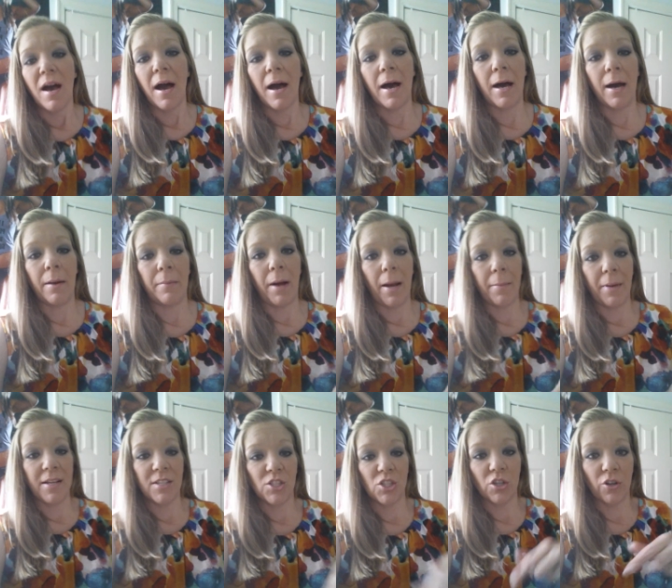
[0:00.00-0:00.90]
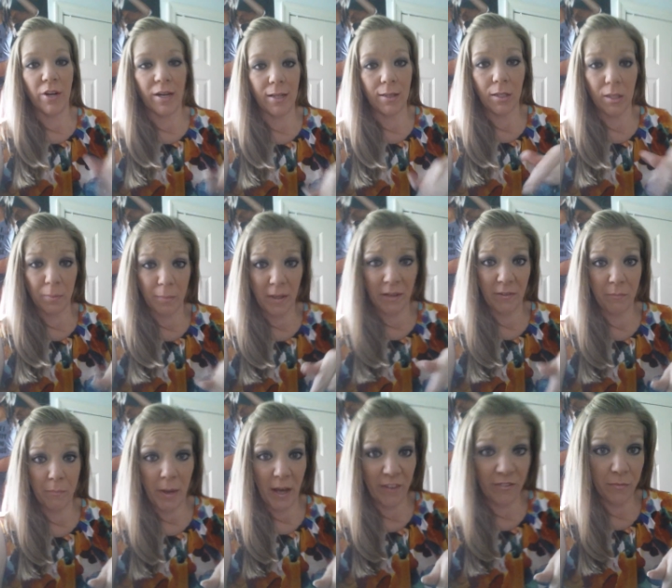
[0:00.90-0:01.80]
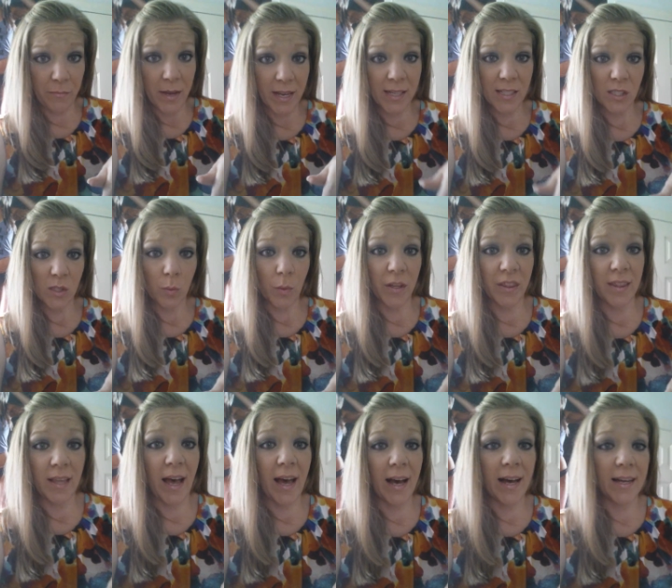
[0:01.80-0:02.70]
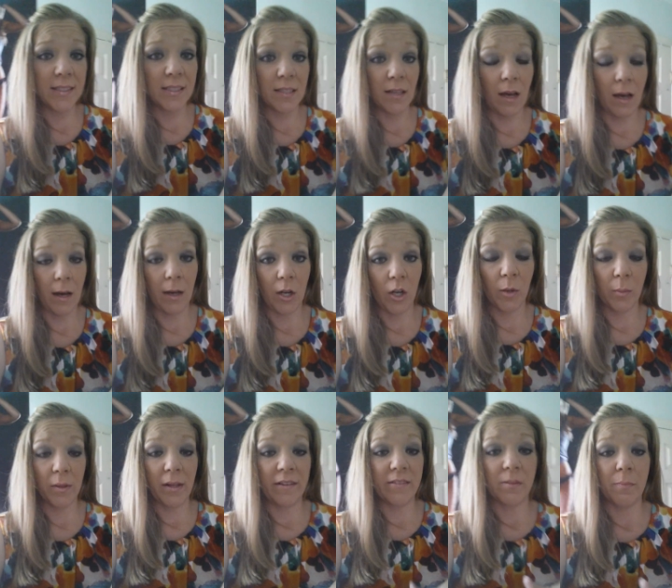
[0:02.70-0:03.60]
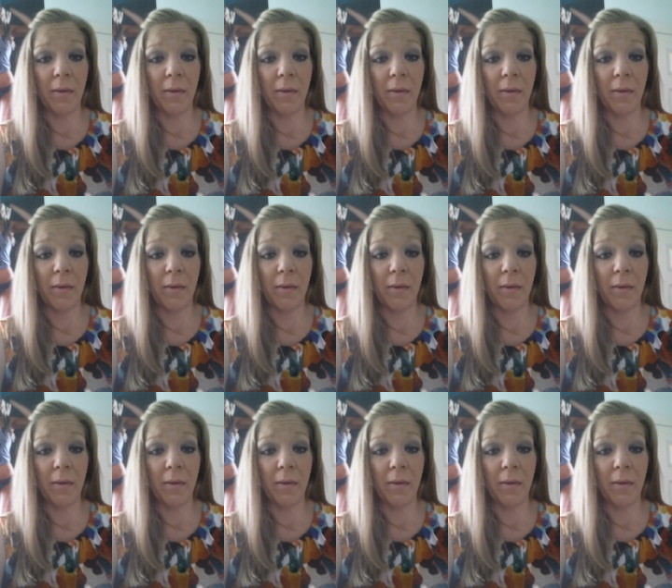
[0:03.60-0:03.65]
Um, I might stir in a little bit of bev mix with that, uh,